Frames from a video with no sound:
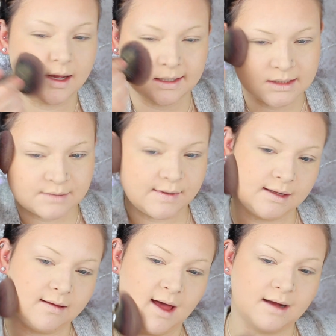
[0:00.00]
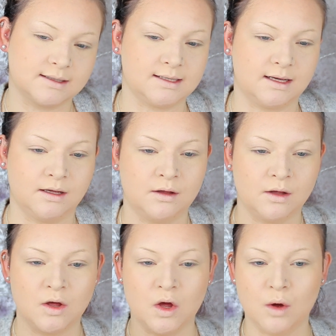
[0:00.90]
And I just really like to
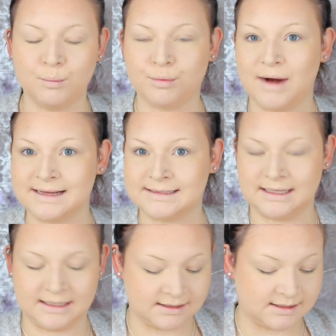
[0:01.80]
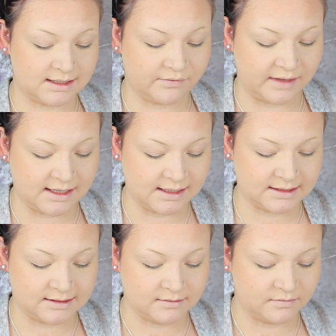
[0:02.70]
press it into the
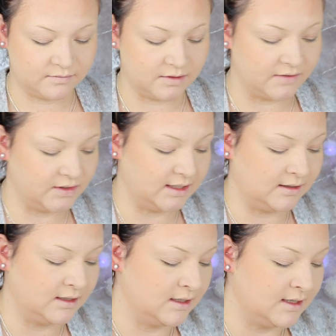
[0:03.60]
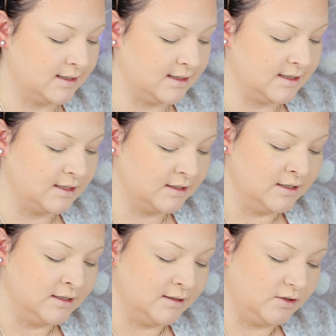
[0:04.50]
face rather than
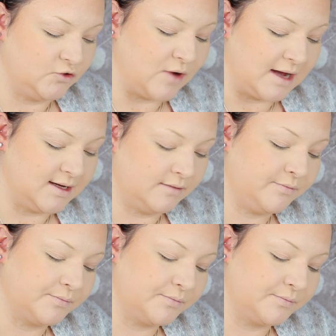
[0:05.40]
dragging.